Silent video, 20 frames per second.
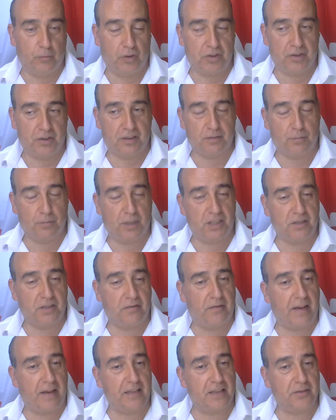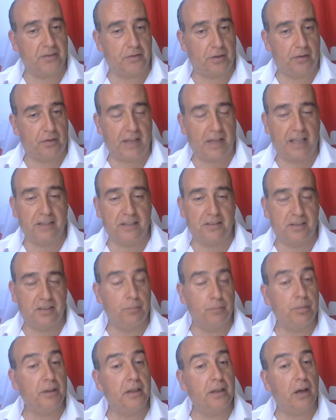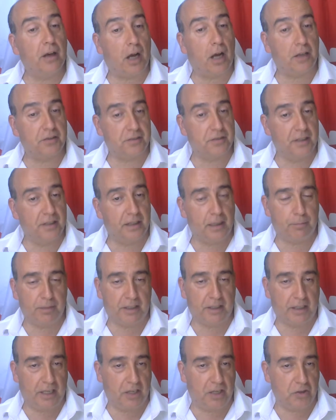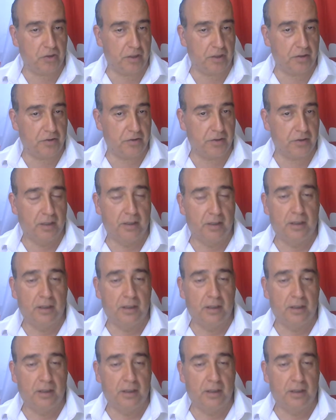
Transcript: which is much faster than simply hosting applications